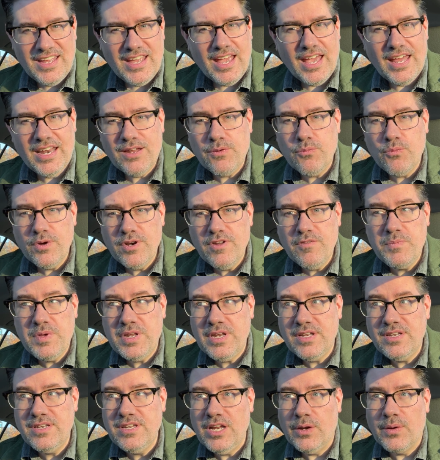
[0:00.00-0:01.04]
and it would have been
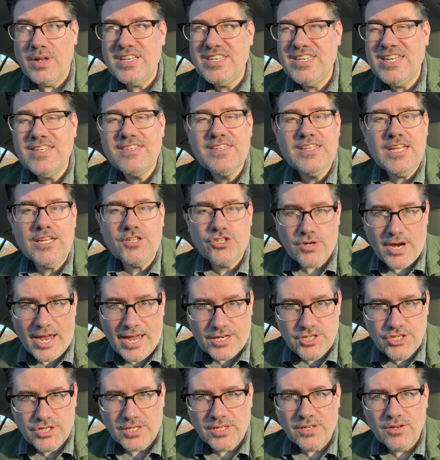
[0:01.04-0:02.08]
a Disney
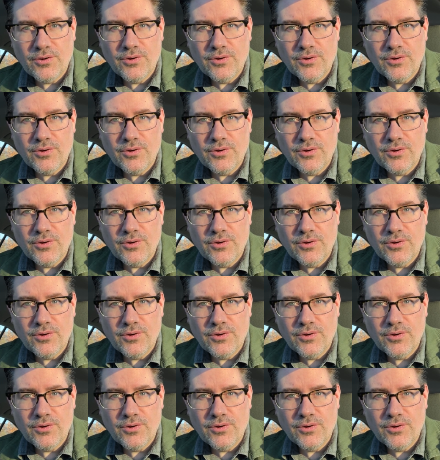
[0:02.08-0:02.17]
attraction